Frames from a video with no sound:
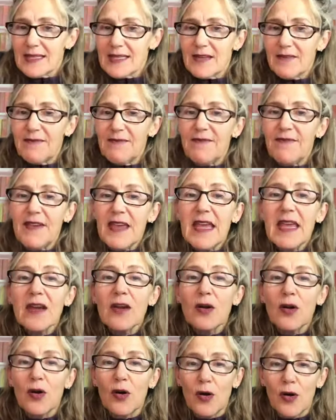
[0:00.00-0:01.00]
is the
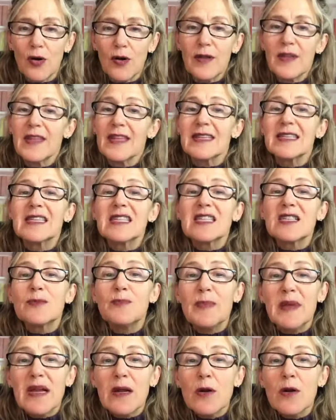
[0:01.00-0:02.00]
vehicle that
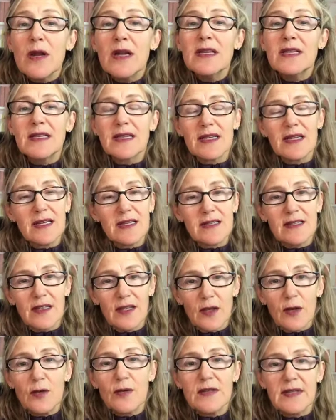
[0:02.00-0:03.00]
Spirit
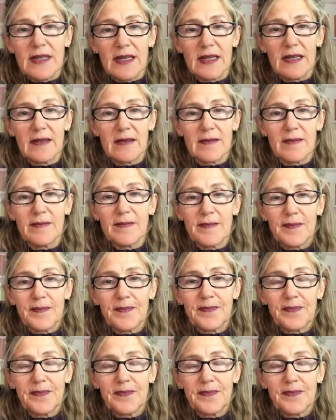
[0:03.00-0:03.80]
is using